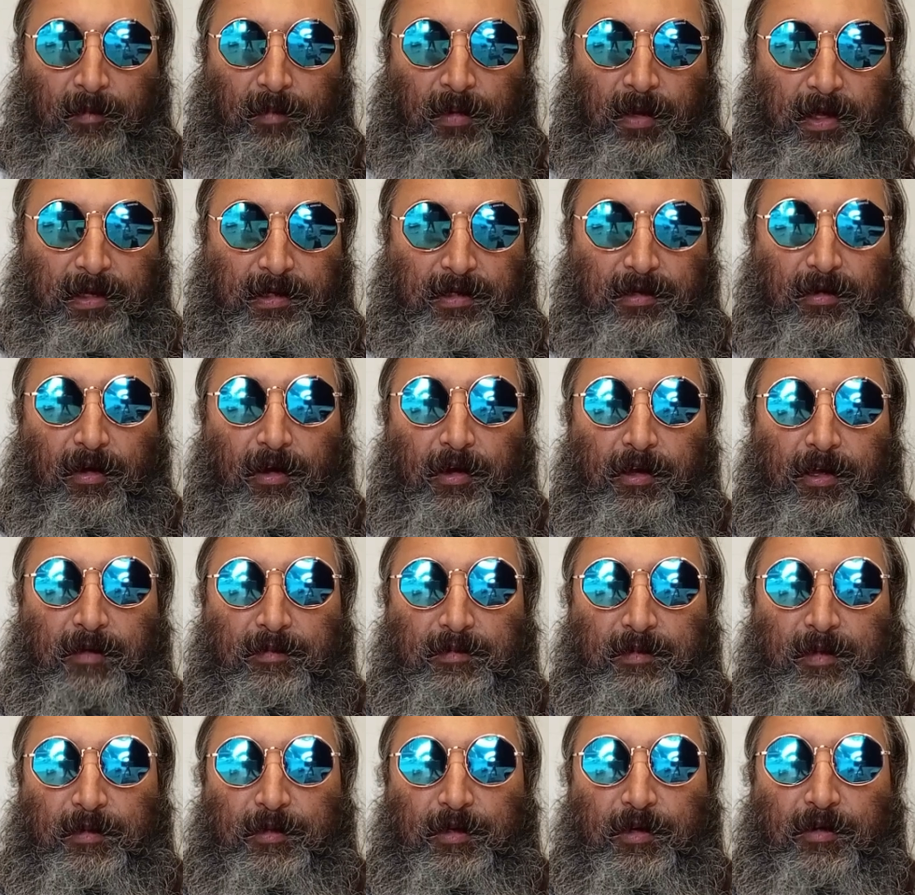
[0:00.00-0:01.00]
Please like
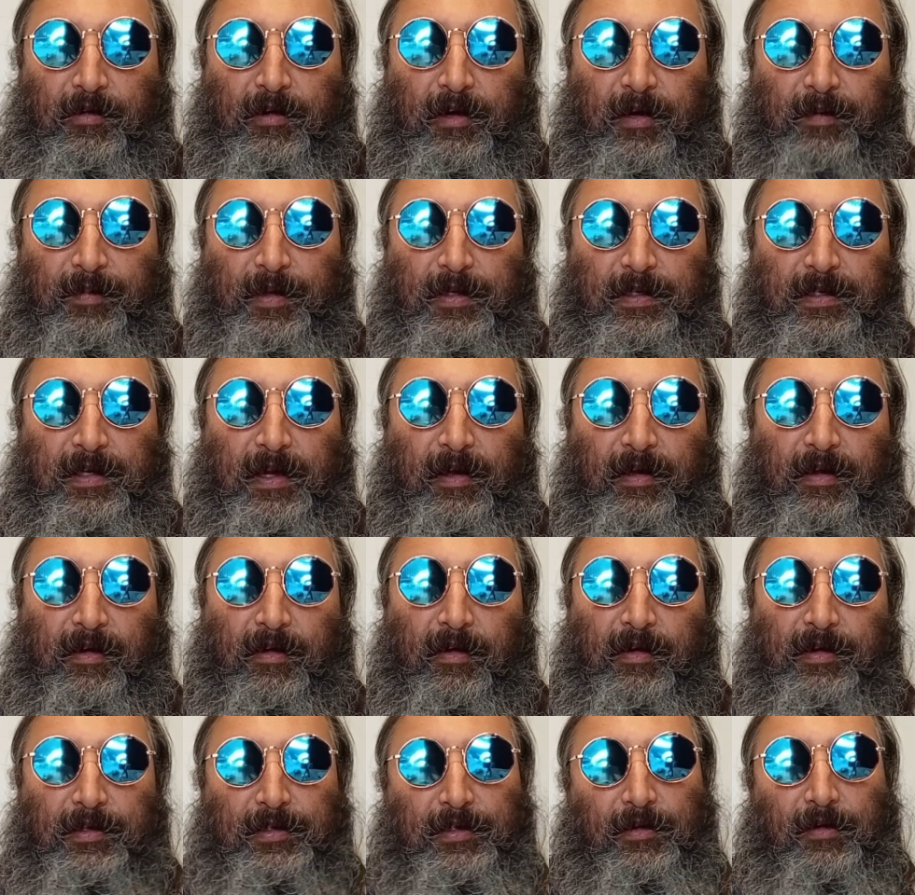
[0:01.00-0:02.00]
and subscribe. There's no
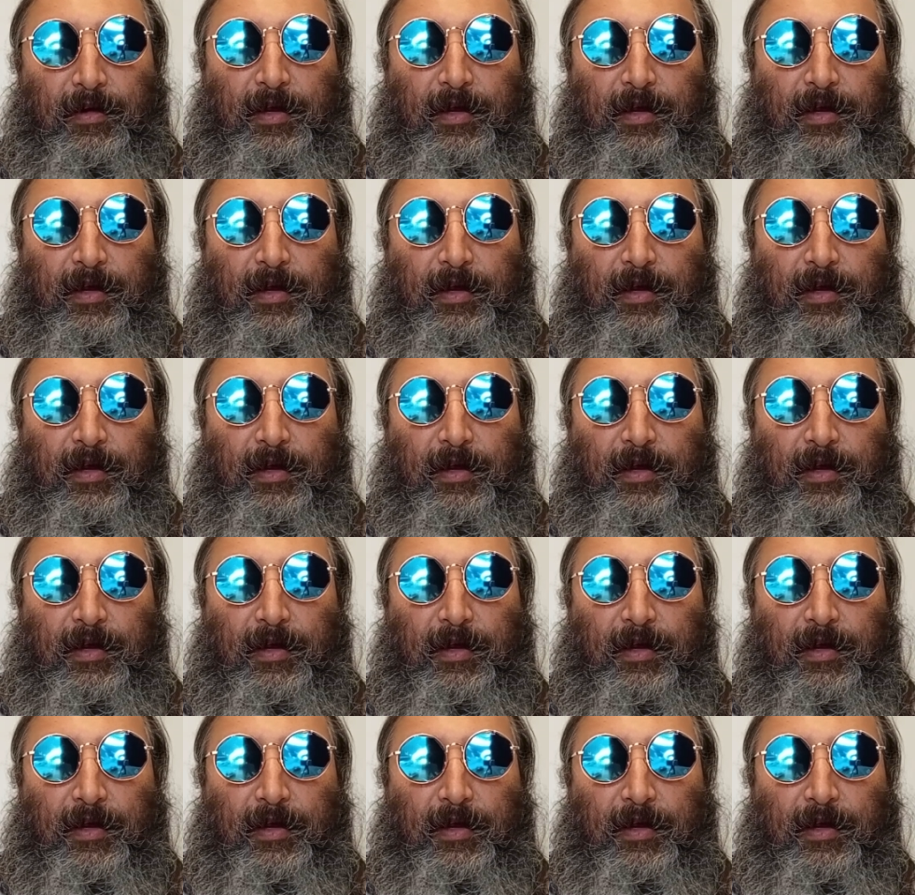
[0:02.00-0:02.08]
cost.